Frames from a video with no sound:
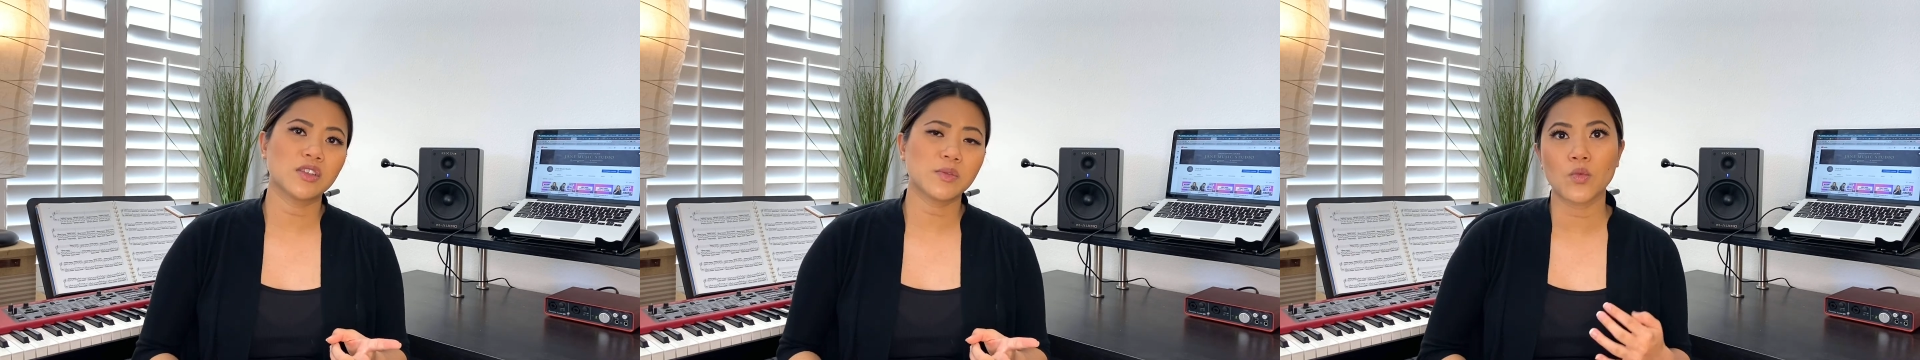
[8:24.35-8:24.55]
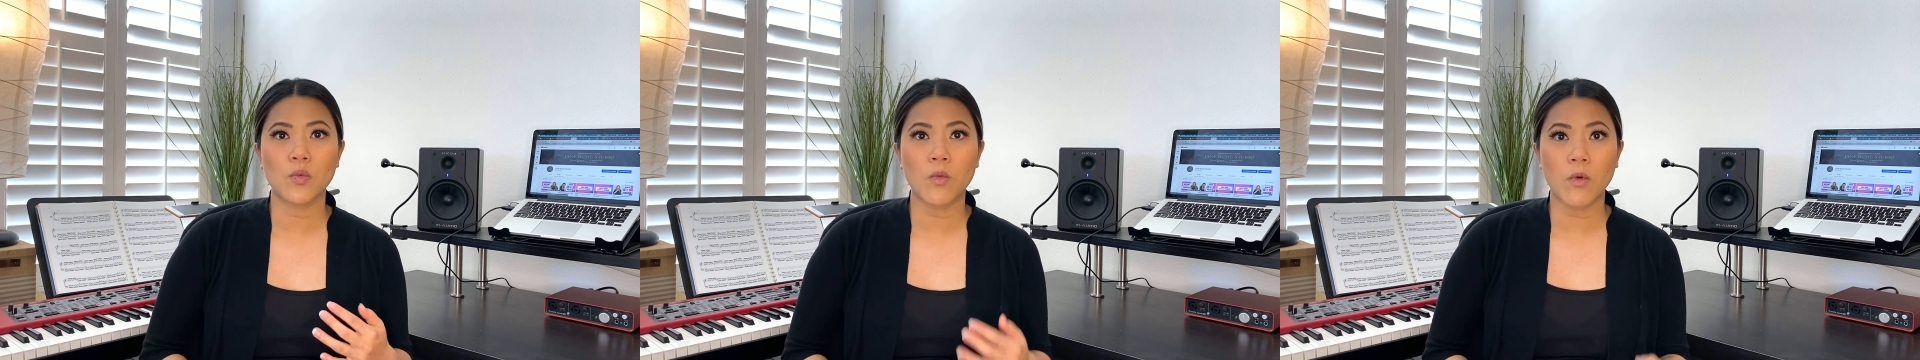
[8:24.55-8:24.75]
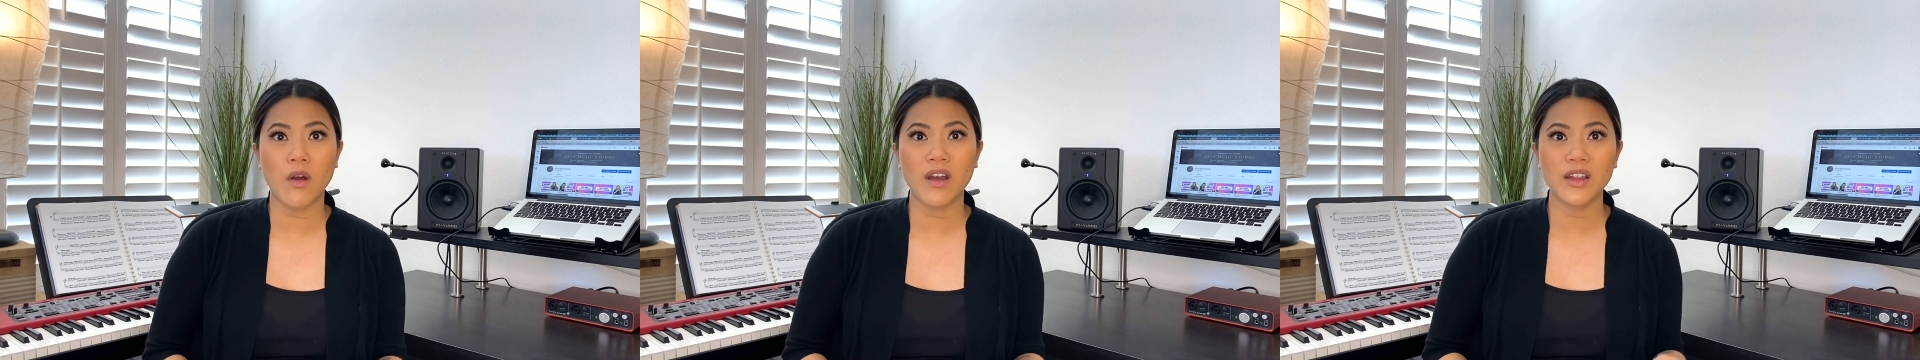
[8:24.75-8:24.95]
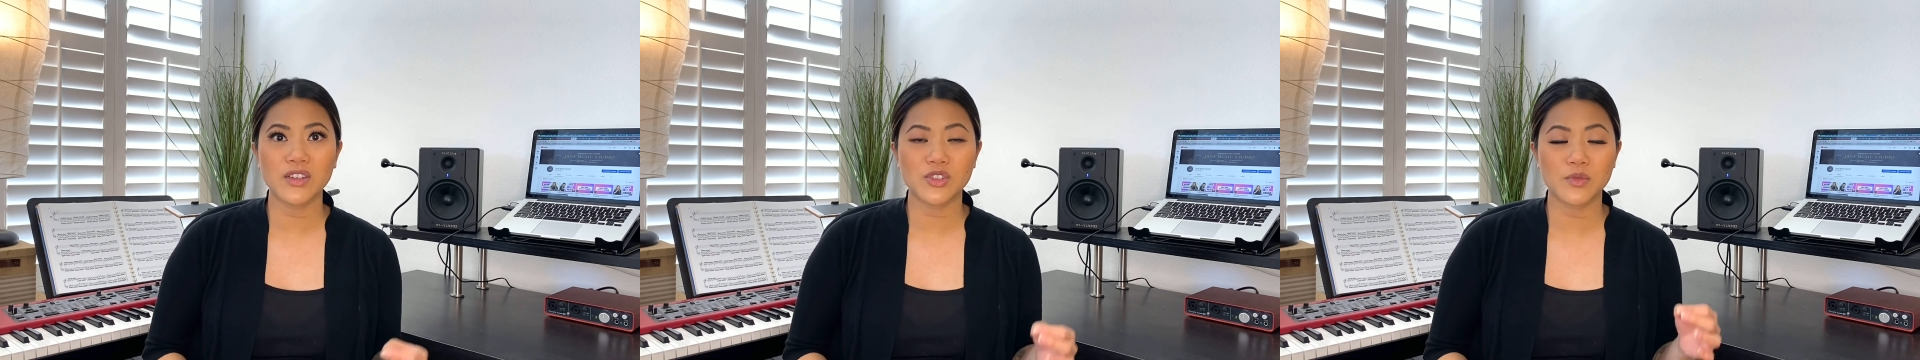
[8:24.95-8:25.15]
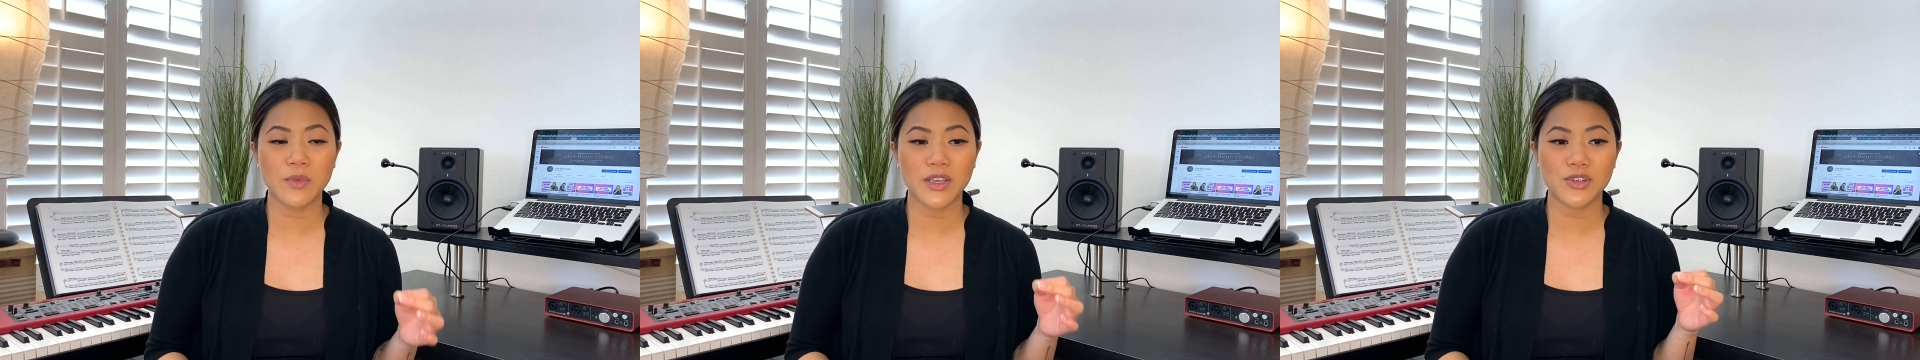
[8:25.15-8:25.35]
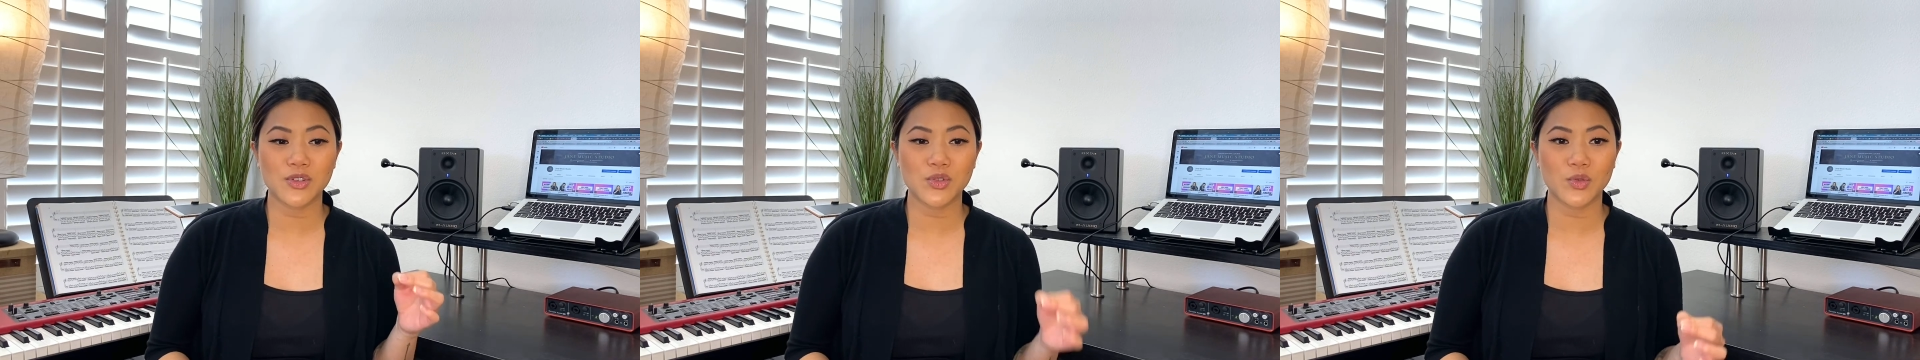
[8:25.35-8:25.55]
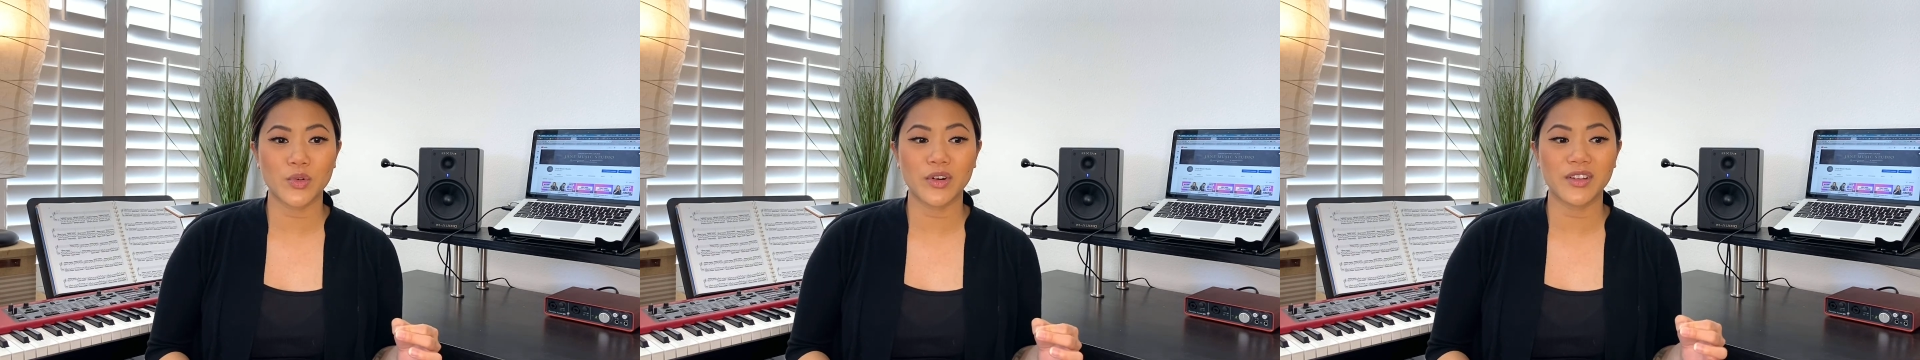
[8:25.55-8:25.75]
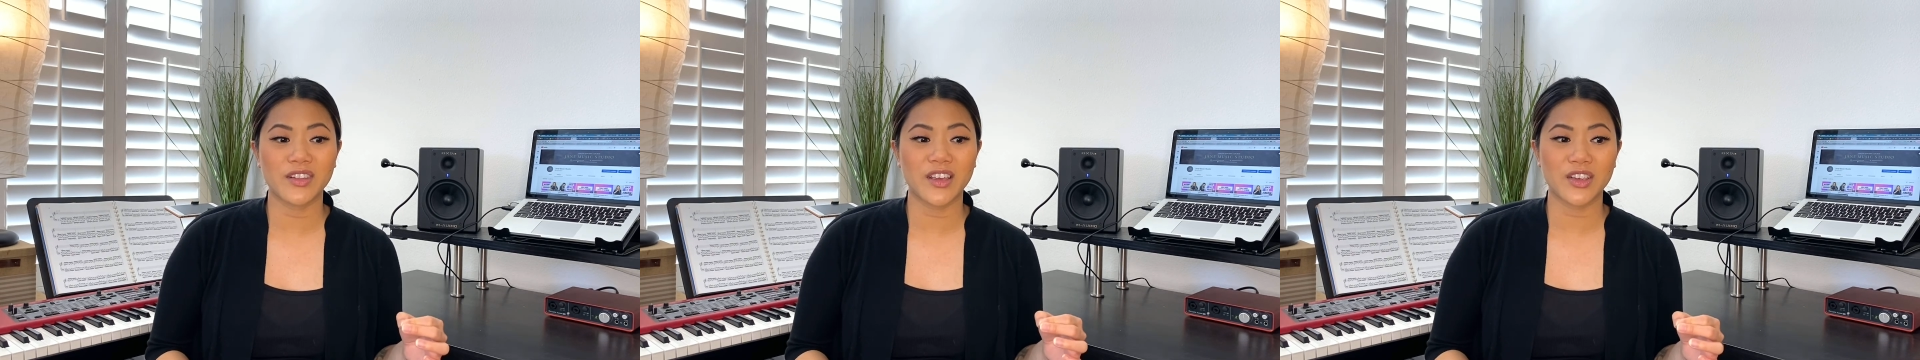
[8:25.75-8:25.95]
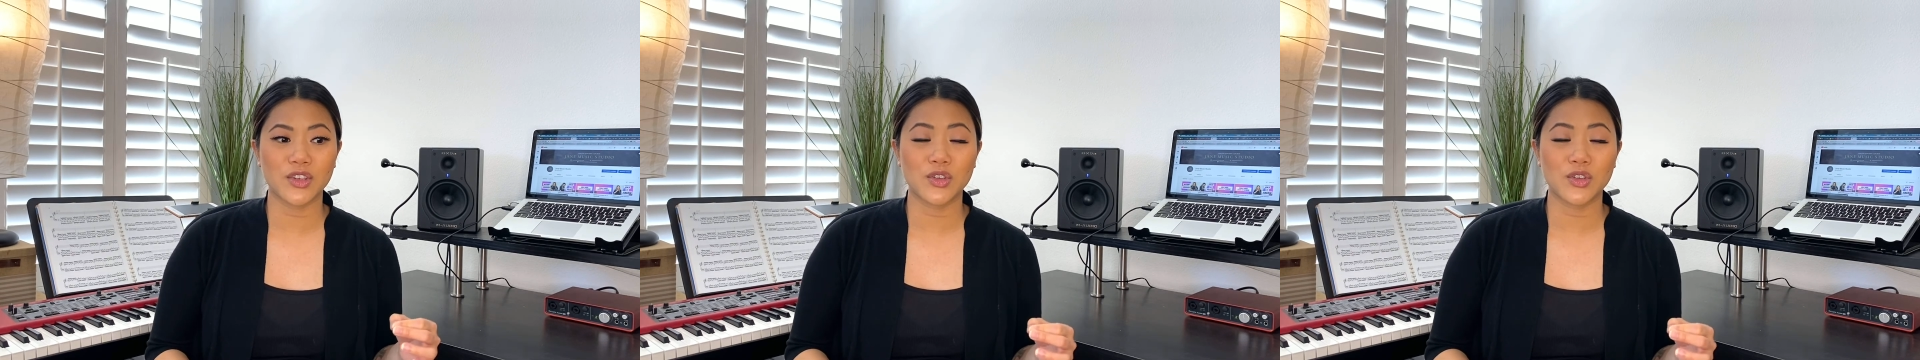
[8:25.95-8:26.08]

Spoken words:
You want to make sure that